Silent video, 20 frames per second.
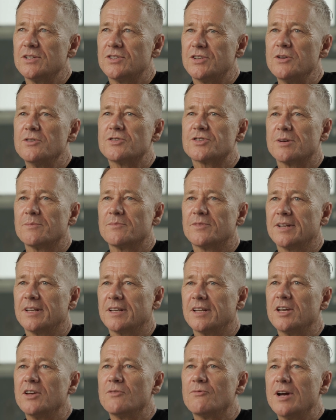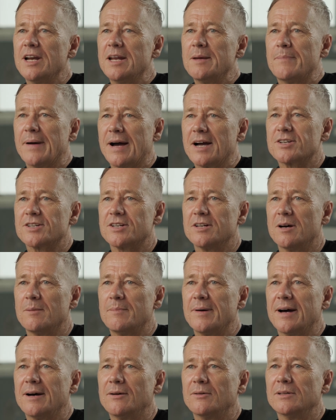do something that you're really passionate
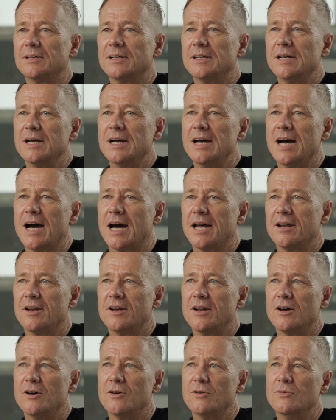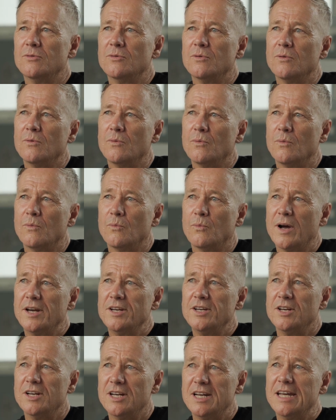about. And I know when
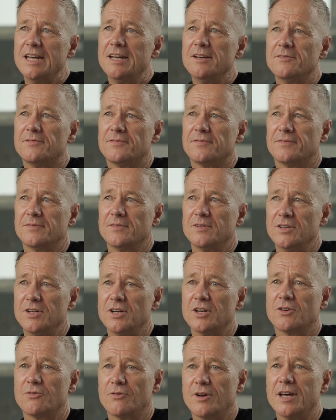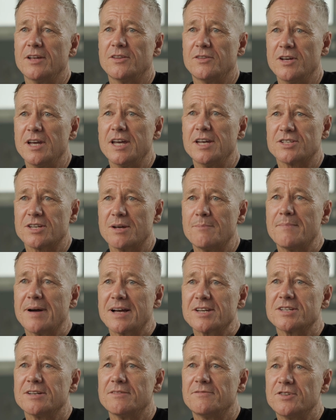you leave your career, it's a
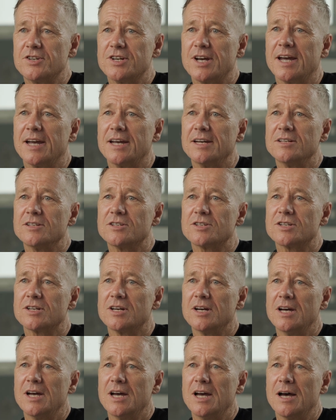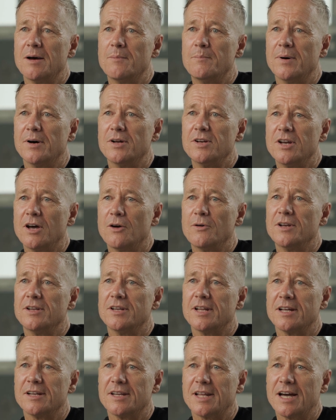massive change, but knowing
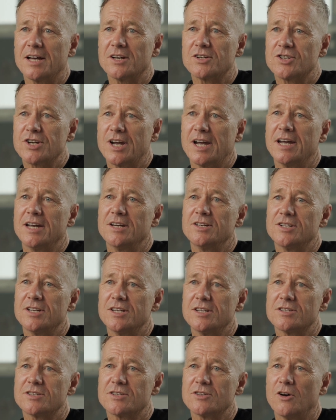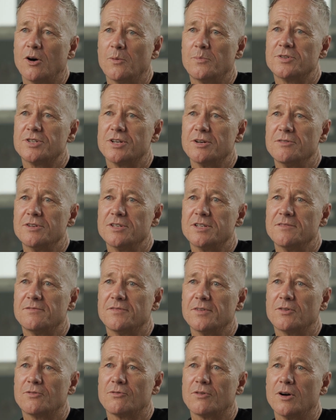that change is opportunity
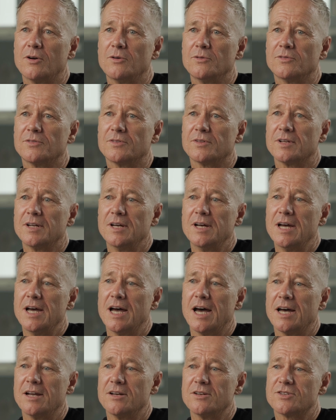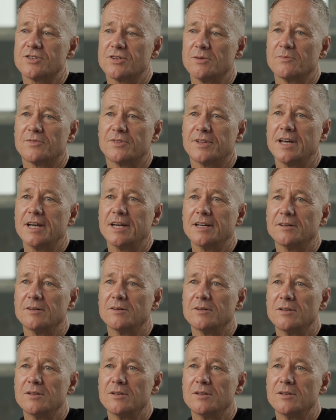for growth, and something